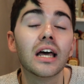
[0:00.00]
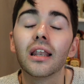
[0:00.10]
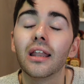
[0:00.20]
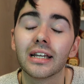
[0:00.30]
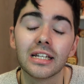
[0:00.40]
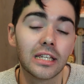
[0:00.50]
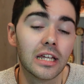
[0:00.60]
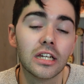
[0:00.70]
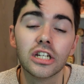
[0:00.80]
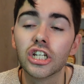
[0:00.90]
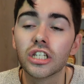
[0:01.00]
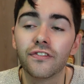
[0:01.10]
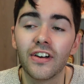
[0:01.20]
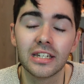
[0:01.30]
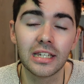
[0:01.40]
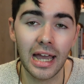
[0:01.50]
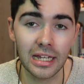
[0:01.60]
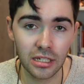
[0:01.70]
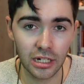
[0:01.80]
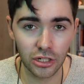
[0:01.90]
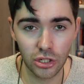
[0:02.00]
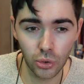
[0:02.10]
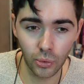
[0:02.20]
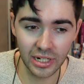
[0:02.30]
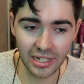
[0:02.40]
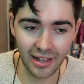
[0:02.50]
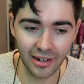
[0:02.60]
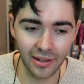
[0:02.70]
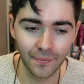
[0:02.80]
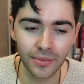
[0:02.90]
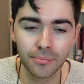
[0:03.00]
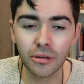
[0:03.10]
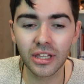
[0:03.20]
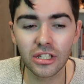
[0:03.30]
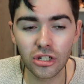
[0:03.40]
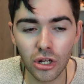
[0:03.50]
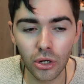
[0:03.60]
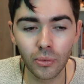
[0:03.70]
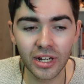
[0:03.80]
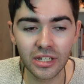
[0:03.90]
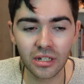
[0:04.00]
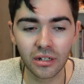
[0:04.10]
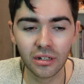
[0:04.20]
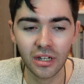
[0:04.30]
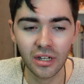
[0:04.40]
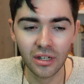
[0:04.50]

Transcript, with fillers: Like I said, she's a fantastic storyteller, but there's no reason